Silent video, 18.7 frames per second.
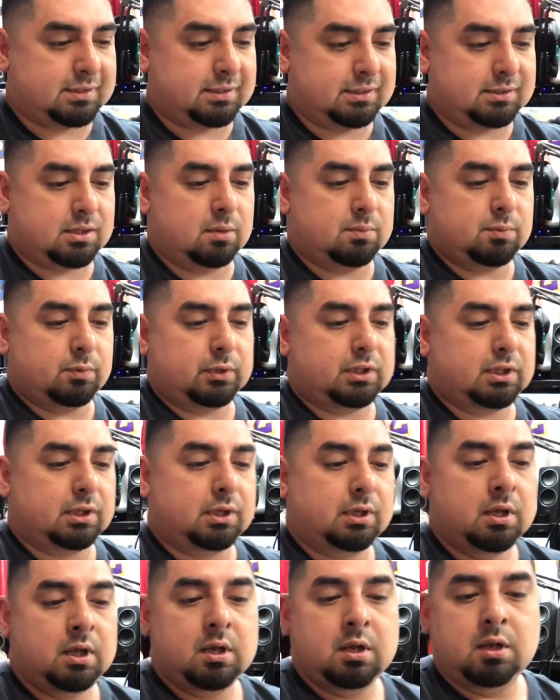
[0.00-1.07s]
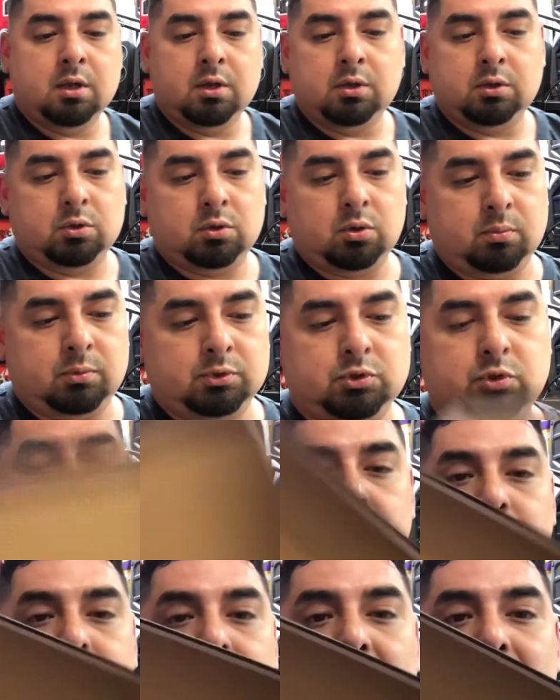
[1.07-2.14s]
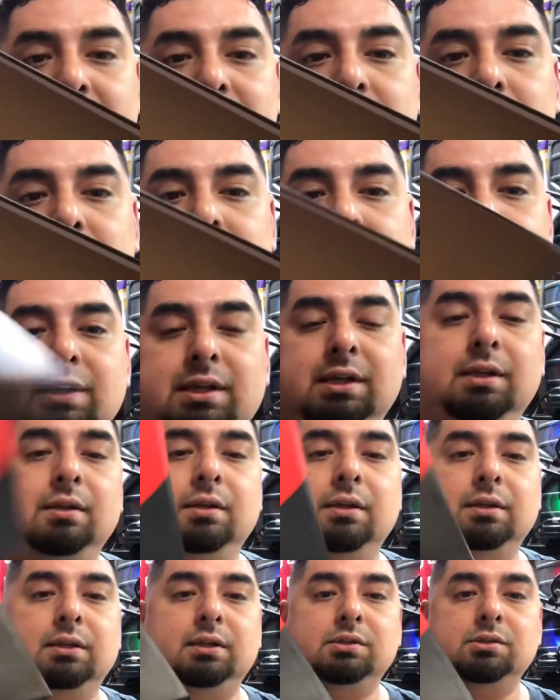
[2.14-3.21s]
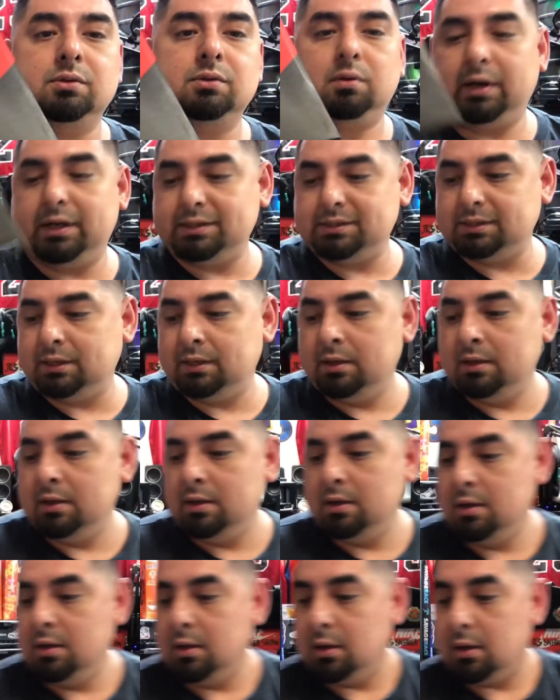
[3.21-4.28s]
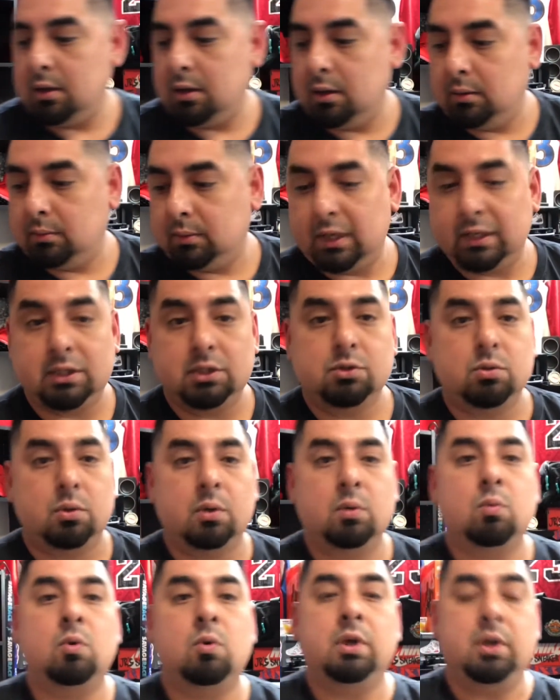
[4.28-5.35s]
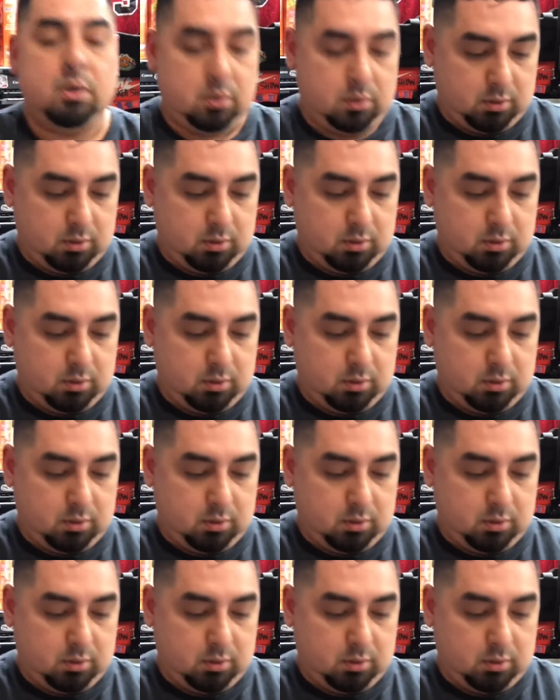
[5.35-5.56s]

These come with the normal Jordan box. You can see, nothing too crazy. Um, got the Jordan 1